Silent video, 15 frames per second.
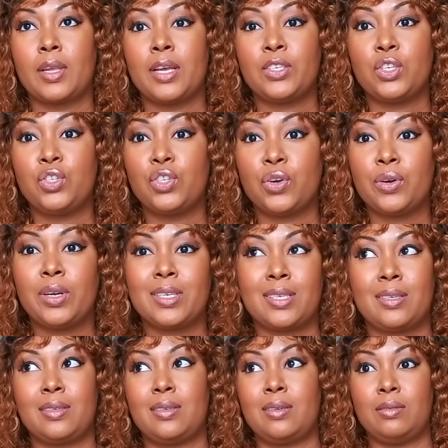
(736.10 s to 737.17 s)
as a
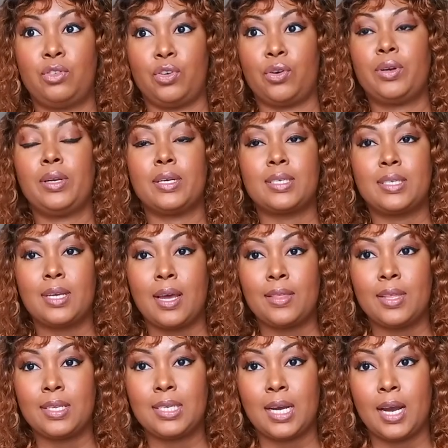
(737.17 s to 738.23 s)
journalist
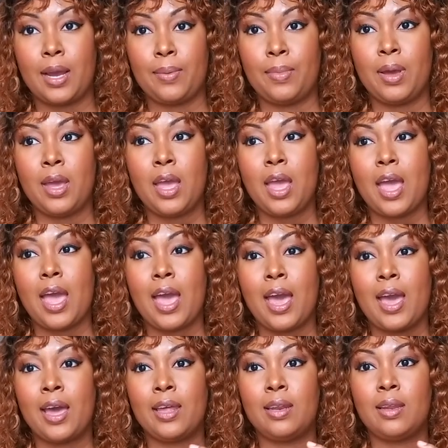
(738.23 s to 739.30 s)
at the time,
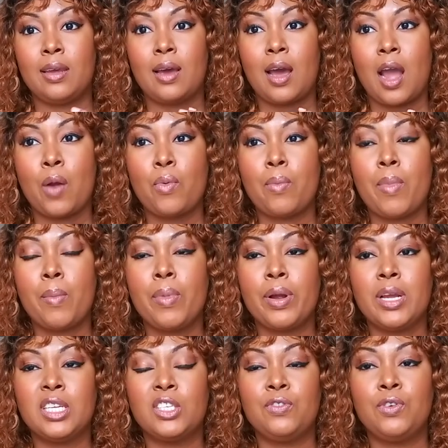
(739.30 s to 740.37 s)
and I remember
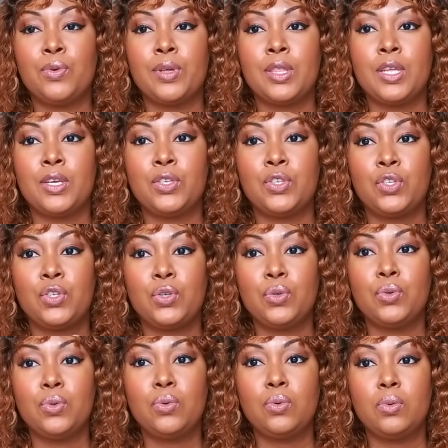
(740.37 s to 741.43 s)
interviewing these
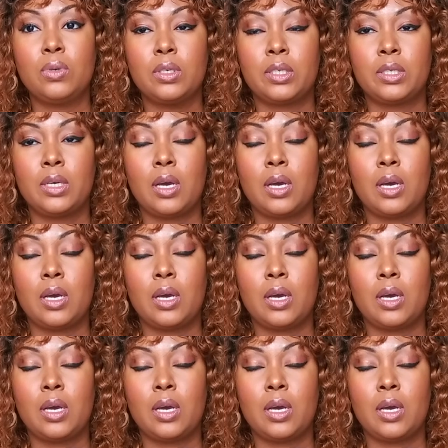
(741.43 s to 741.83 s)
two